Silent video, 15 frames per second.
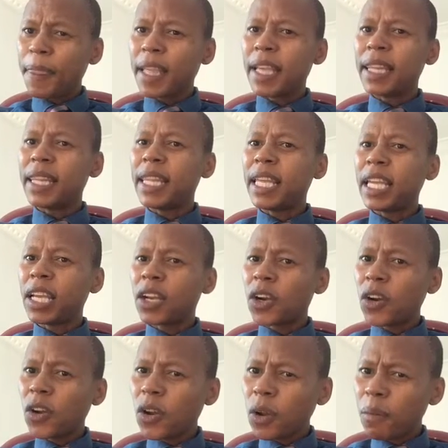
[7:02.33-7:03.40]
in the
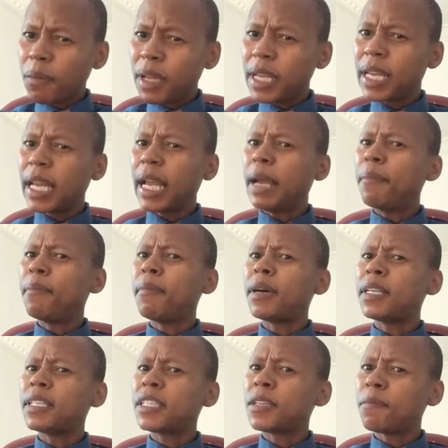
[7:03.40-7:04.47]
economic
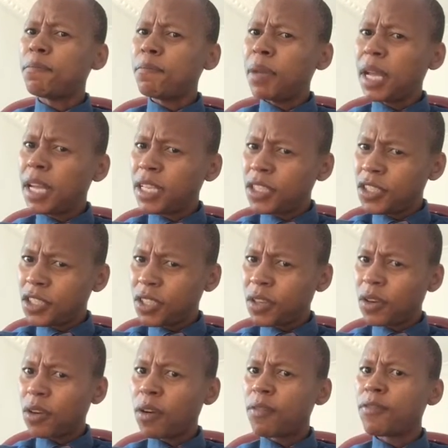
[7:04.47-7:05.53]

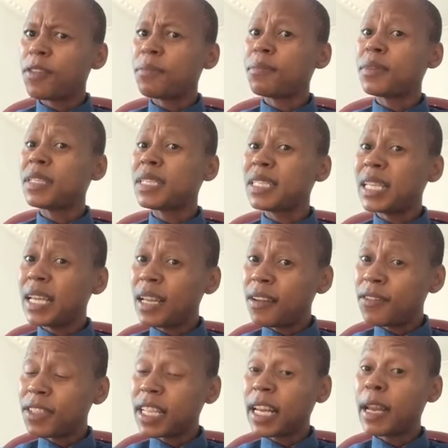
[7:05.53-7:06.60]
emancipation of
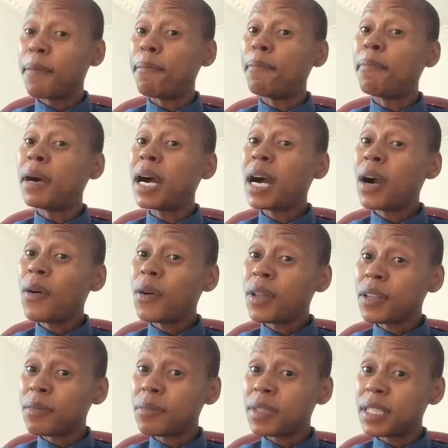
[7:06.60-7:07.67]
themselves and empower
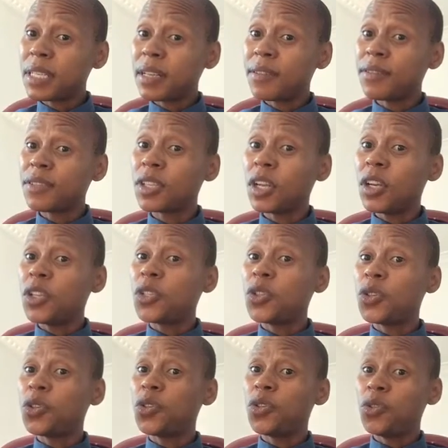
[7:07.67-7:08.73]
themselves to
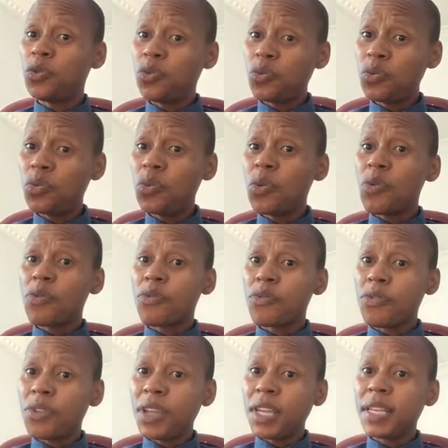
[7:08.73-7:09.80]
do
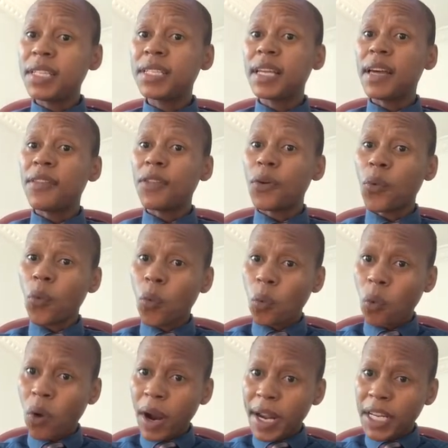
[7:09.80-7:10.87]
things the
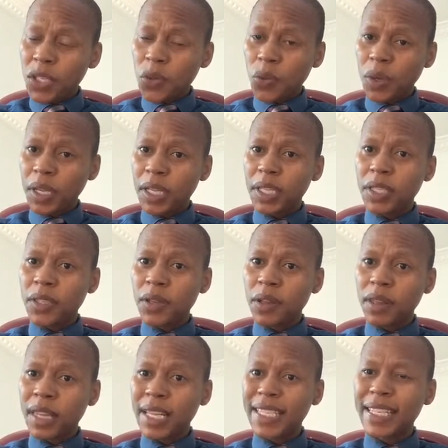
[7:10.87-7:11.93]
right way, so
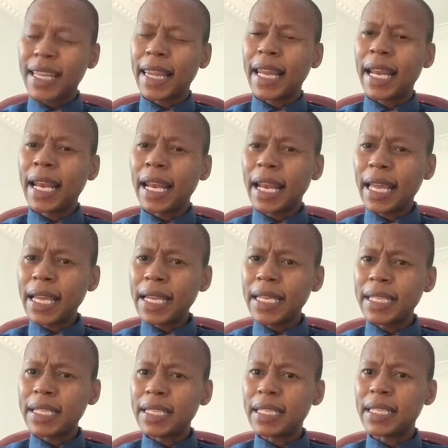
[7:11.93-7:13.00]
that the
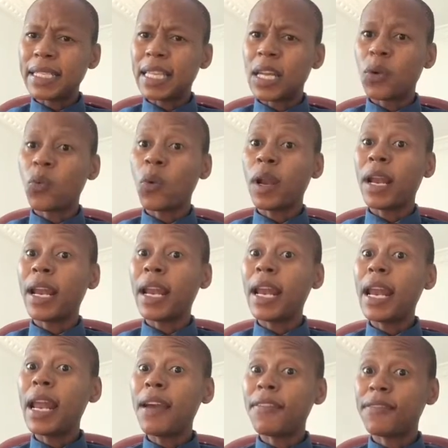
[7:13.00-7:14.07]
legacies that were
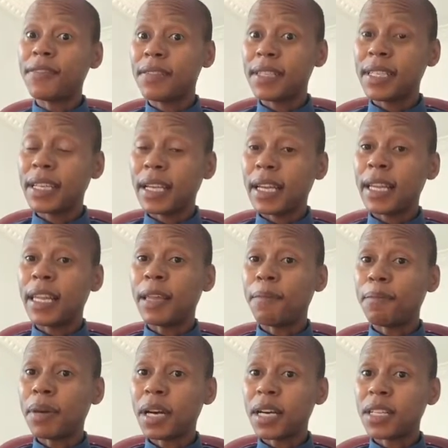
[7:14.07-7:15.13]
left in the
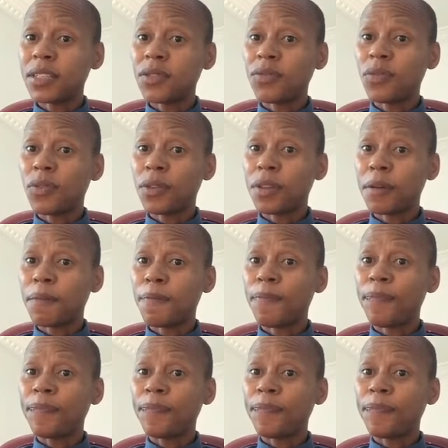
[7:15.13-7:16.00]
past for them,